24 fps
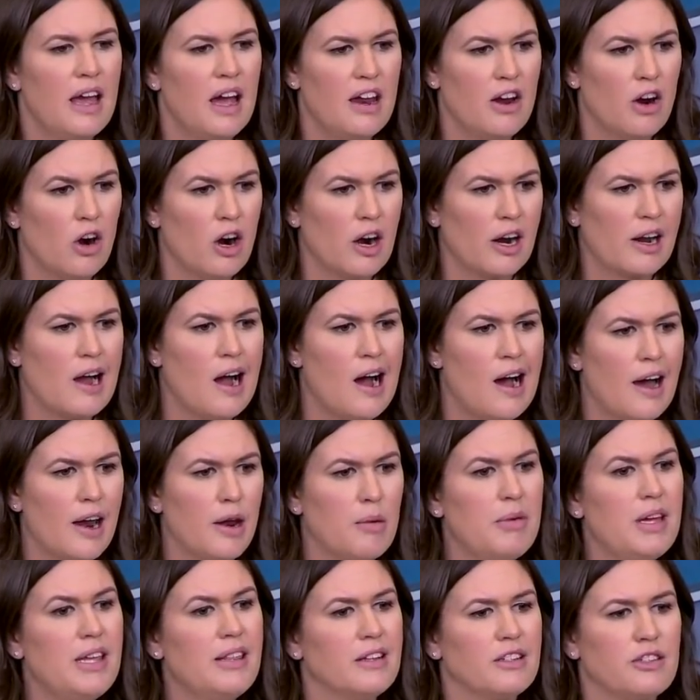in our
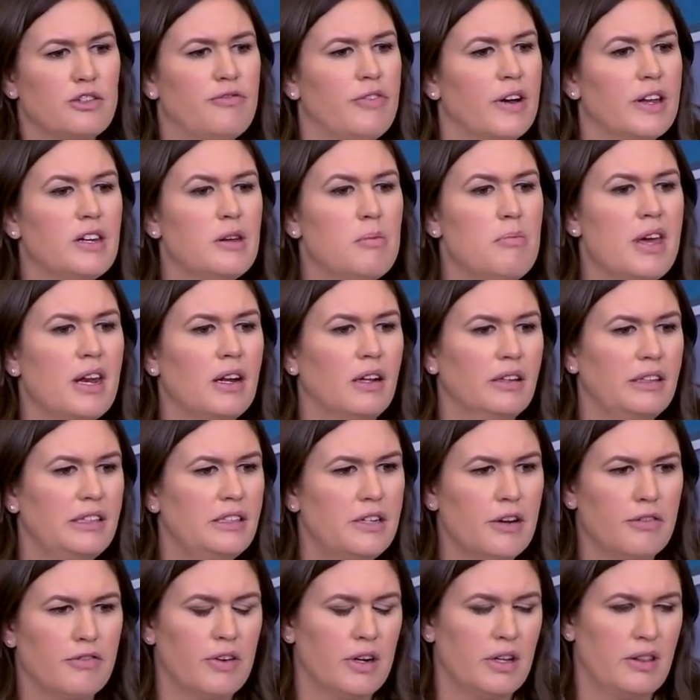economy that's fundamentally
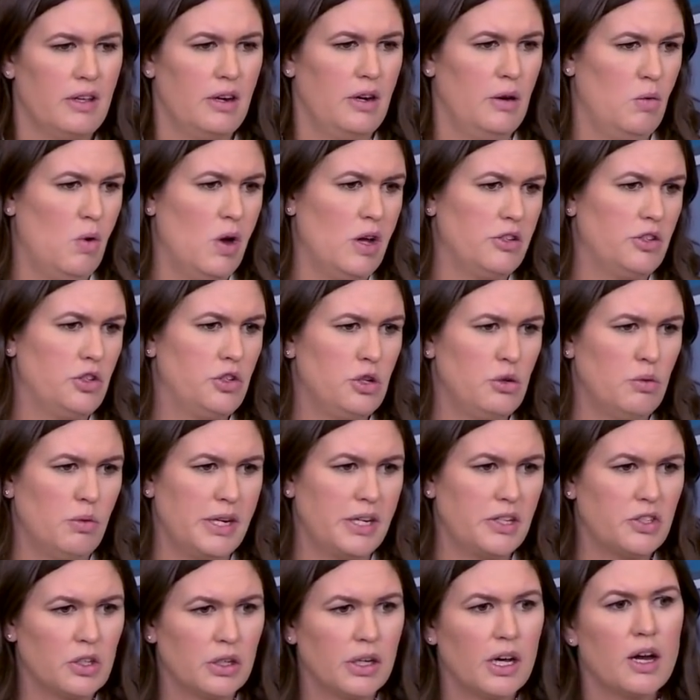different than it was two
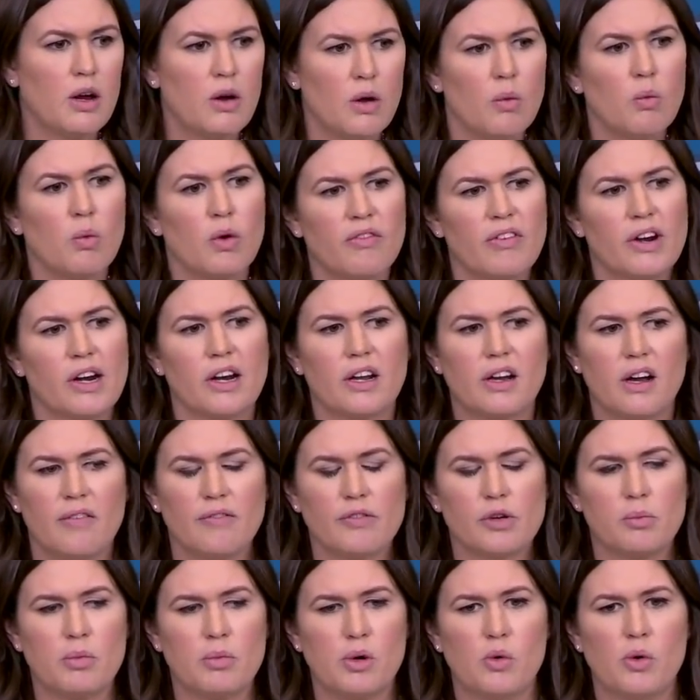weeks ago, and we're very
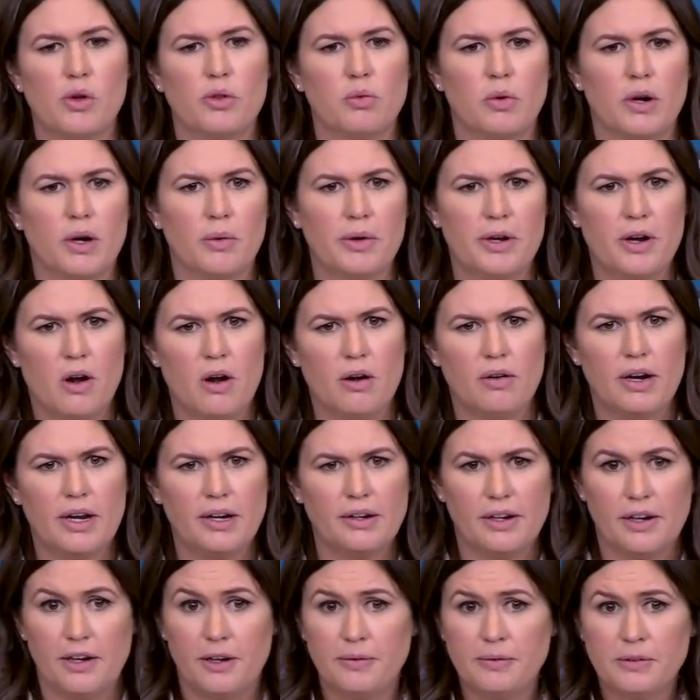comfortable with where we are right
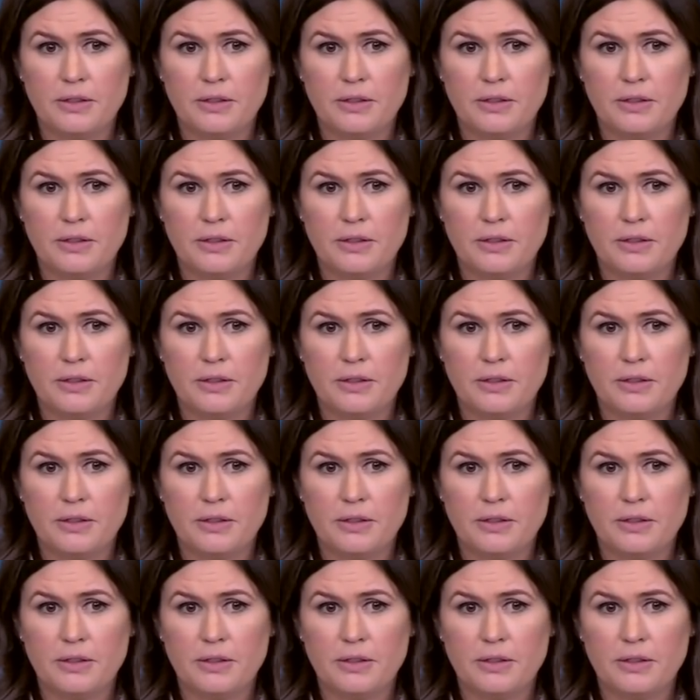now.